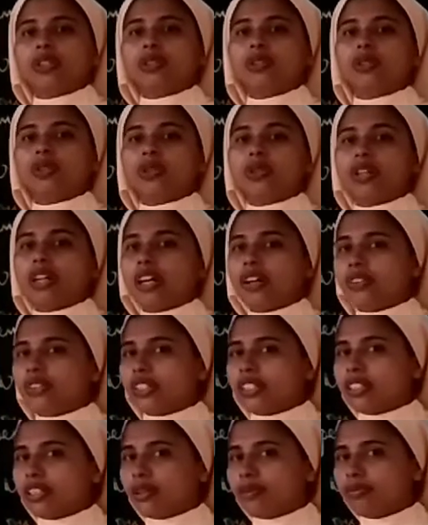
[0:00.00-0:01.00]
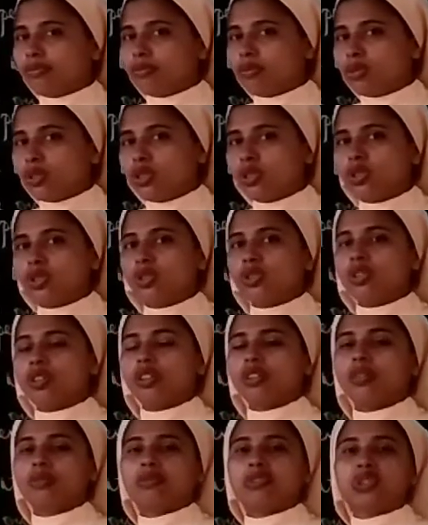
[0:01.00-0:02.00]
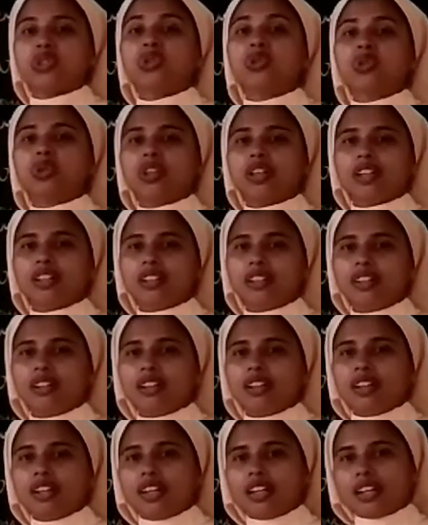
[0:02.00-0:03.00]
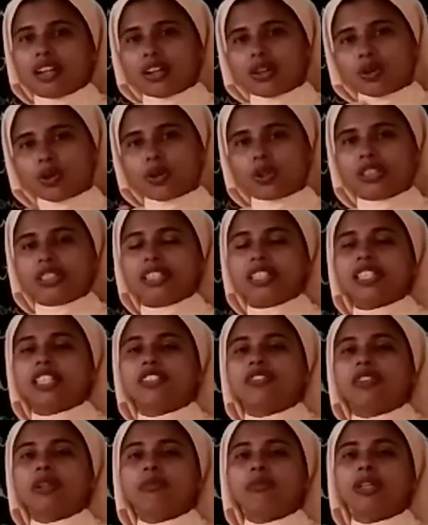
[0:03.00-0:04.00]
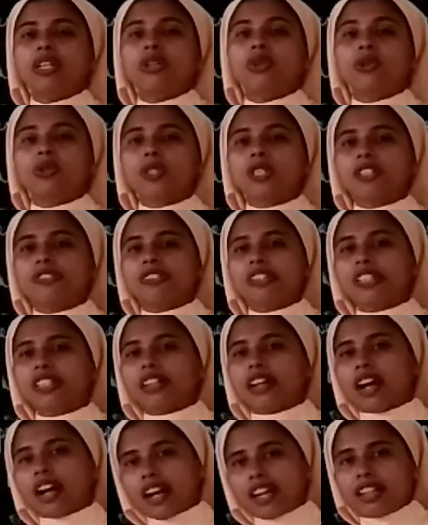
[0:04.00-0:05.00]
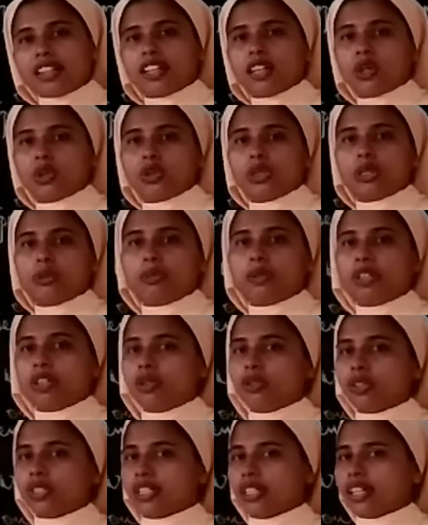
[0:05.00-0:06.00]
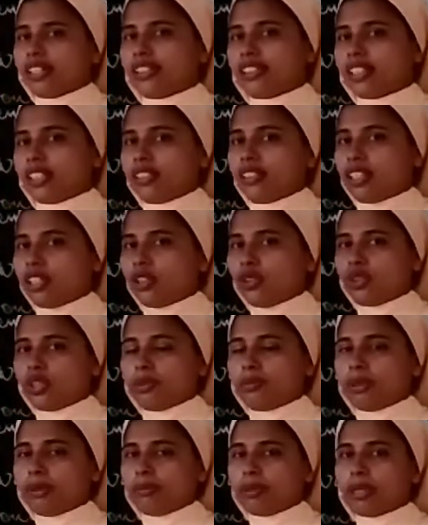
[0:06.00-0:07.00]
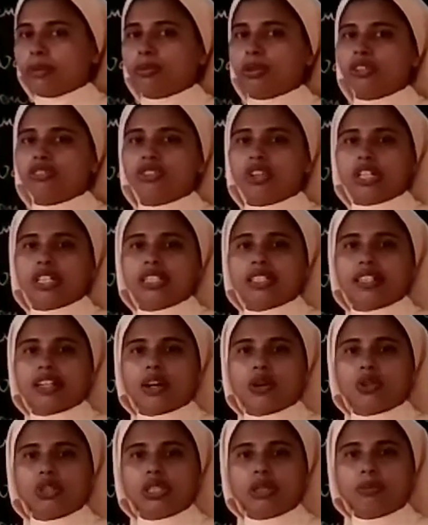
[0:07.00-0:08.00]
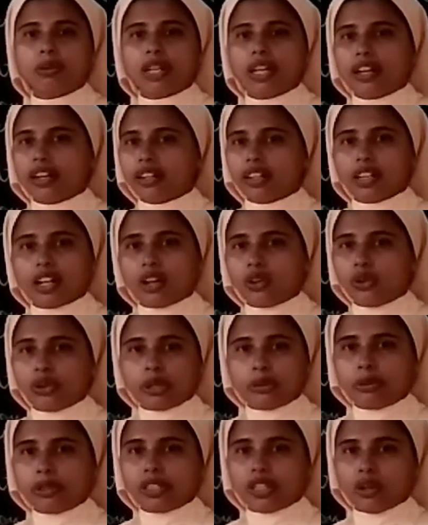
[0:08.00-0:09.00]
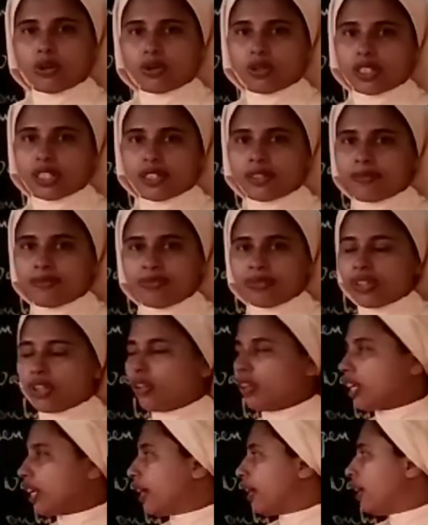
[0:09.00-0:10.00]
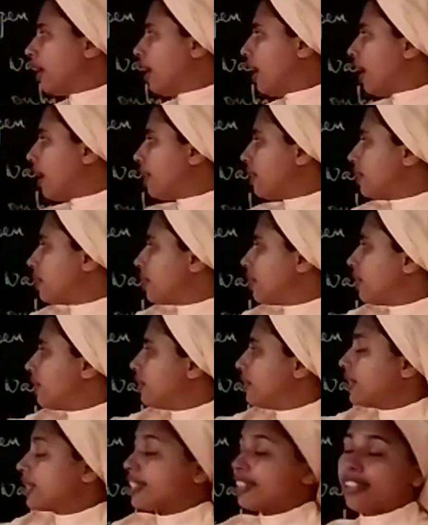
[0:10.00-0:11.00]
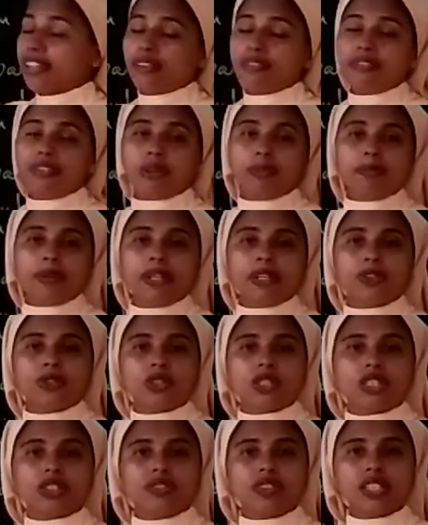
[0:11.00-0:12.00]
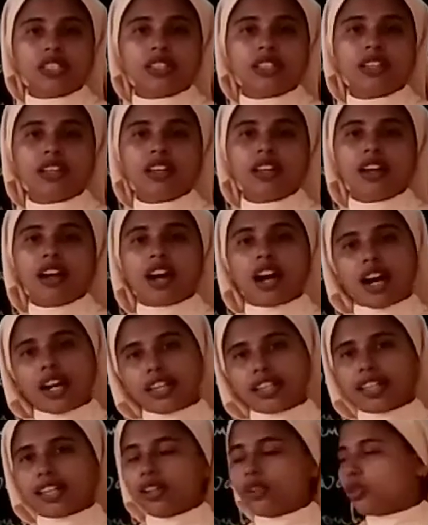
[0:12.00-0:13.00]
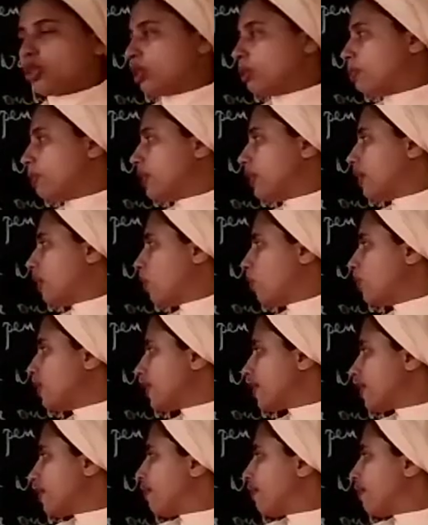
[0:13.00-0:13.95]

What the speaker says: Do you have some sugar? All this will be used with uncountable nouns. I think that you remember about what is countable and uncountable nouns. Okay. And the sum will be used with uncountable nouns.